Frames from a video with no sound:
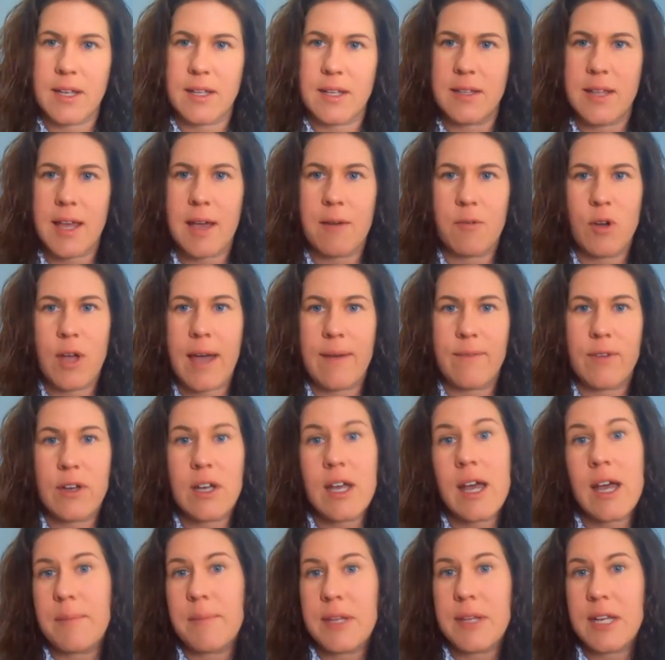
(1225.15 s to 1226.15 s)
And that will have a
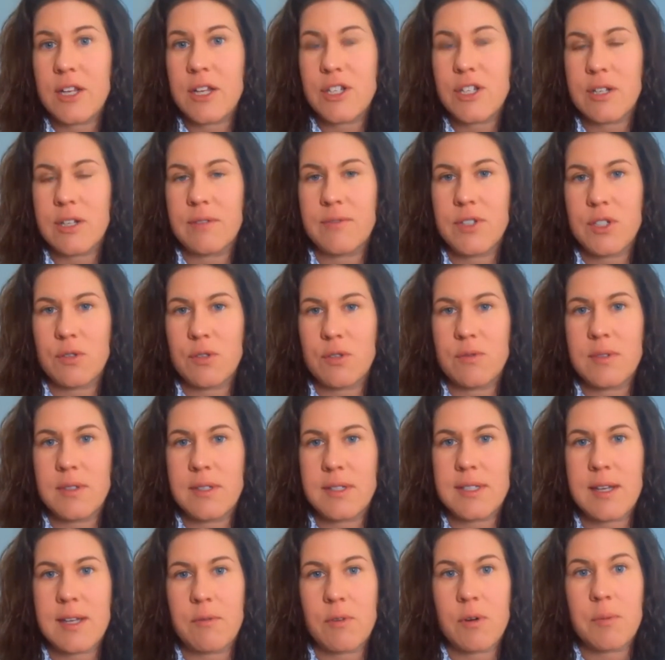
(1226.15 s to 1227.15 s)
combination of
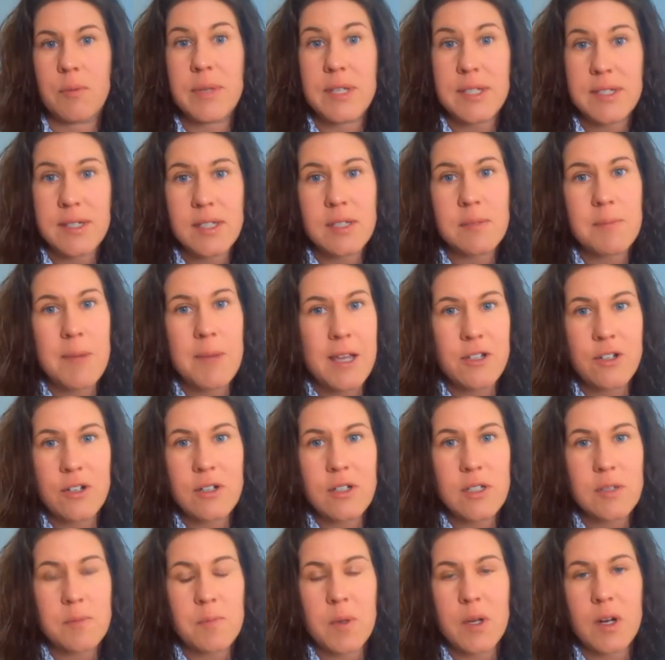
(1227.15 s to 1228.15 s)
students that were business
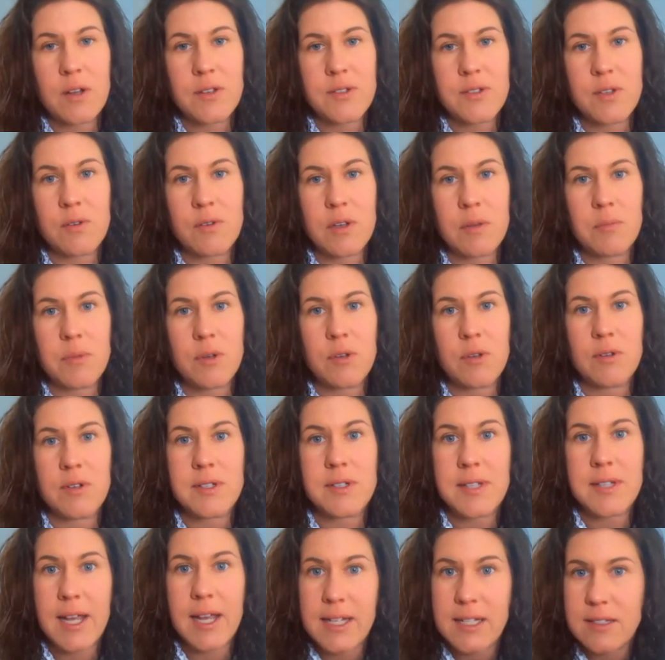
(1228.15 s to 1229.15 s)
majors, but also computer
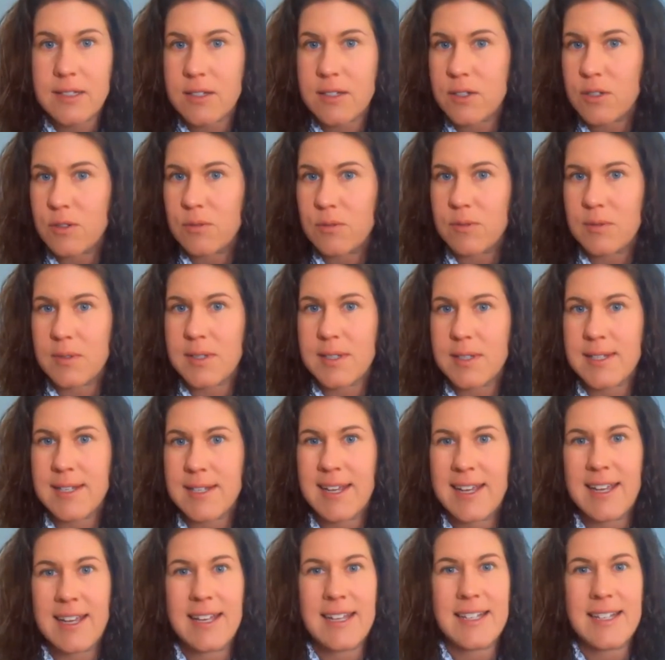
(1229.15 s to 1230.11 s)
science students,